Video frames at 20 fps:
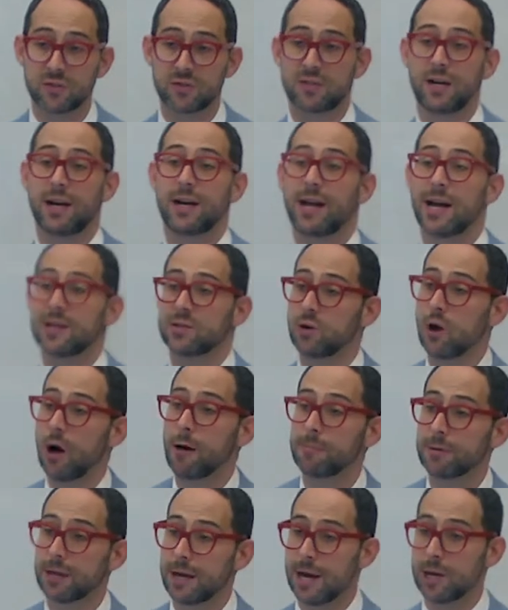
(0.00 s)
the state has an
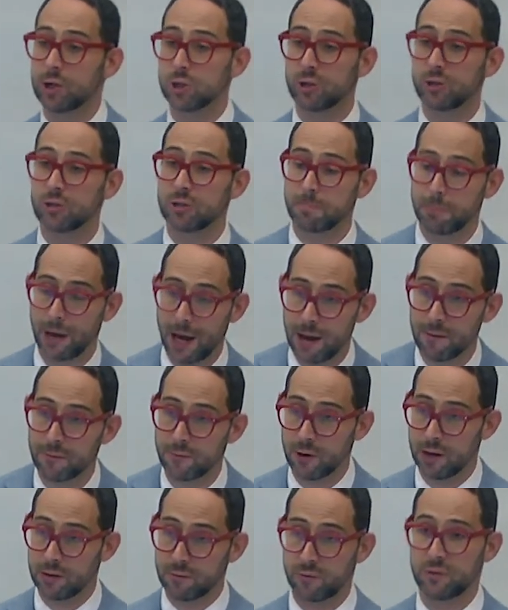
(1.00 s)
obligation to pay
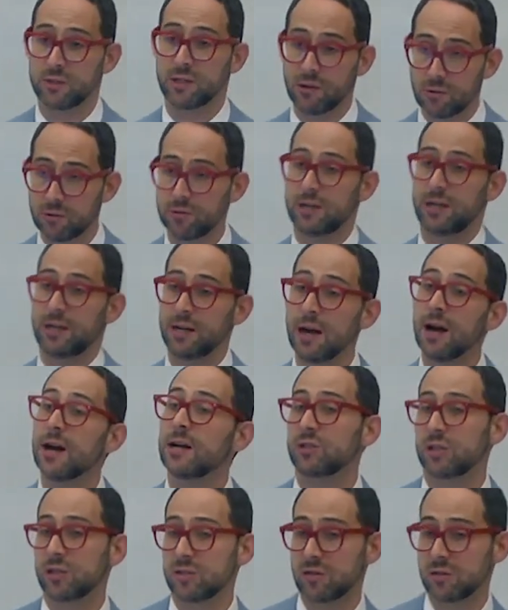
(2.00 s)
for infertility,
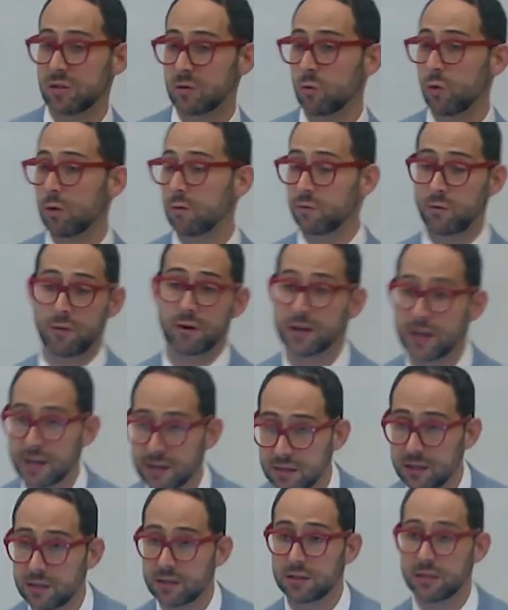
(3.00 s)
just as it would for a
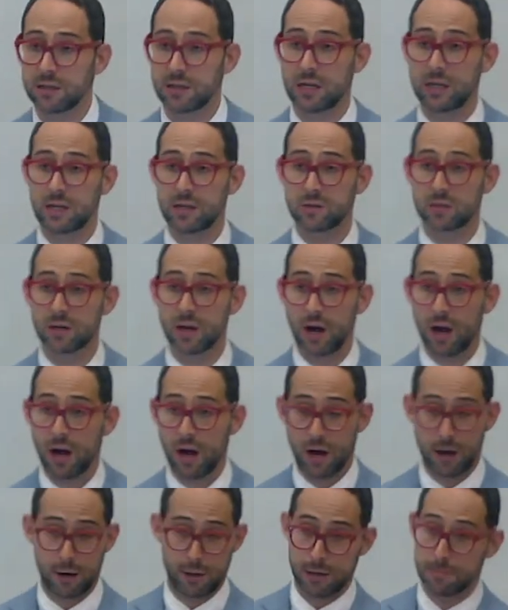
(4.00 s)
kidney disease,
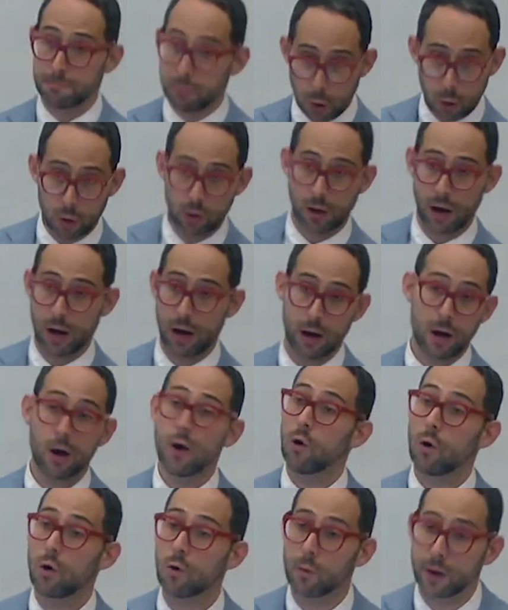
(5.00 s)
uh, Ebola,
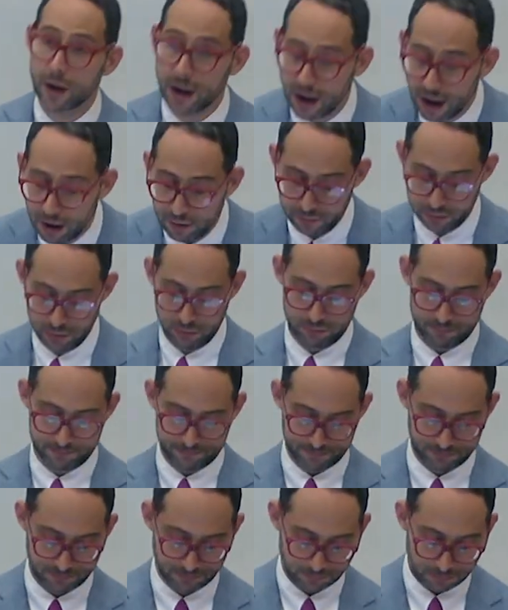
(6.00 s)
or what have you.
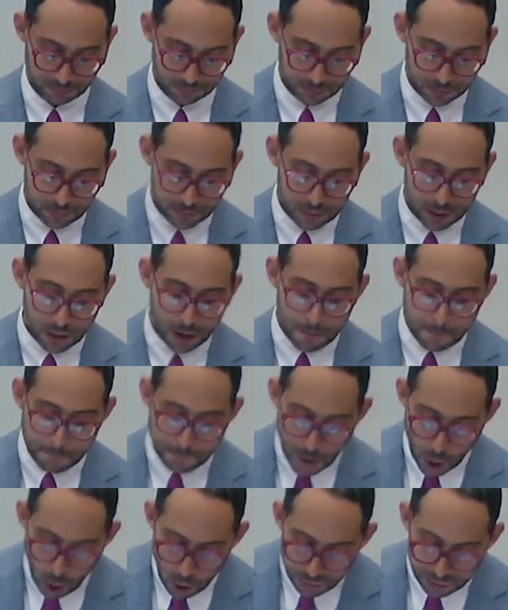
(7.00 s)

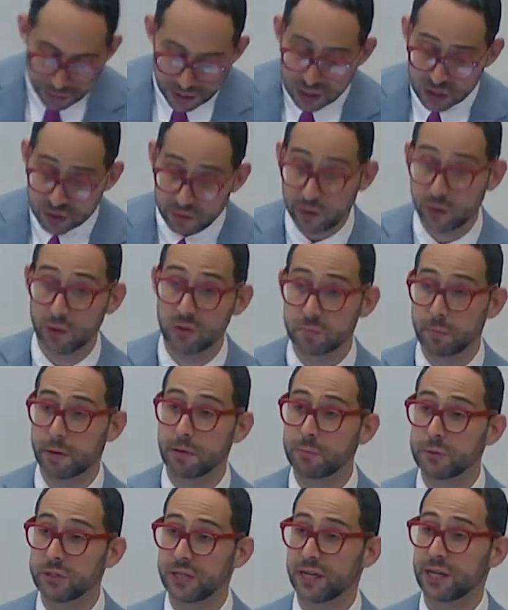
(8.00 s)
Both these views, but
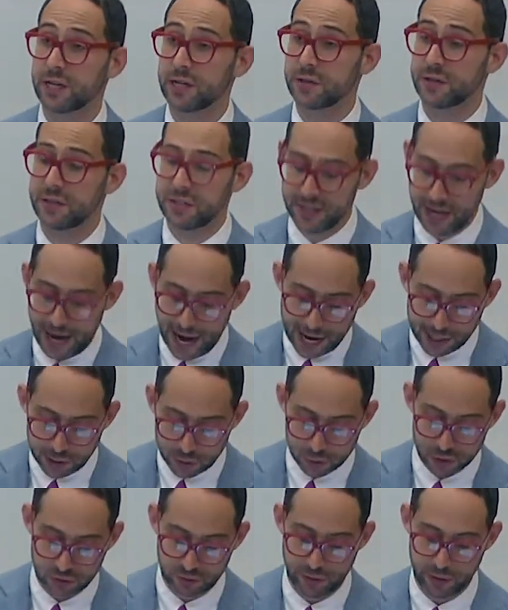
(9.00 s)
in particular the
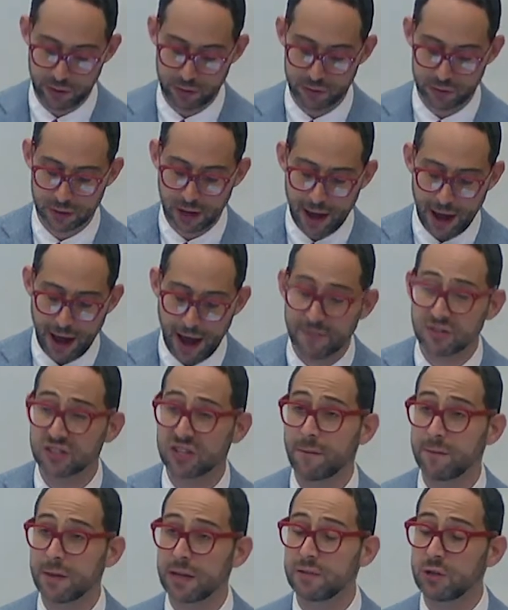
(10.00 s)
Daniels view, have
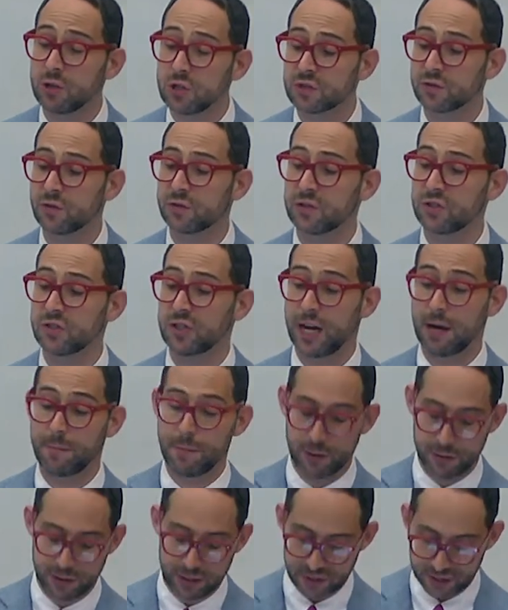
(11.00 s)
something useful to say
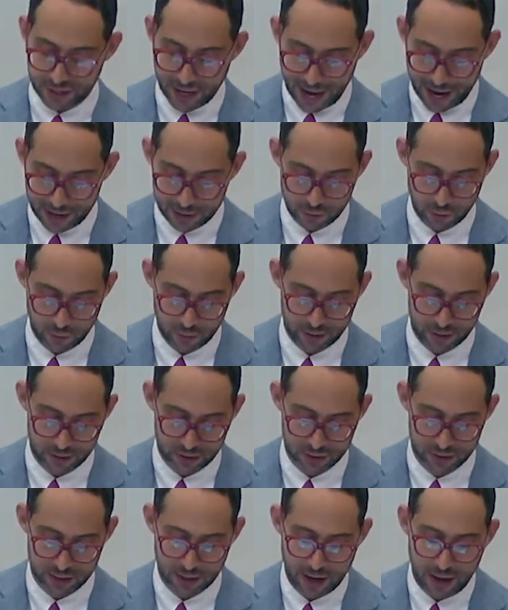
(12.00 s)
about these
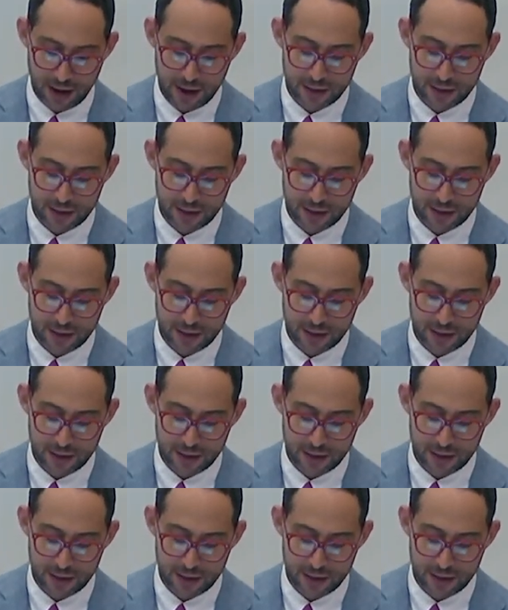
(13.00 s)
categories.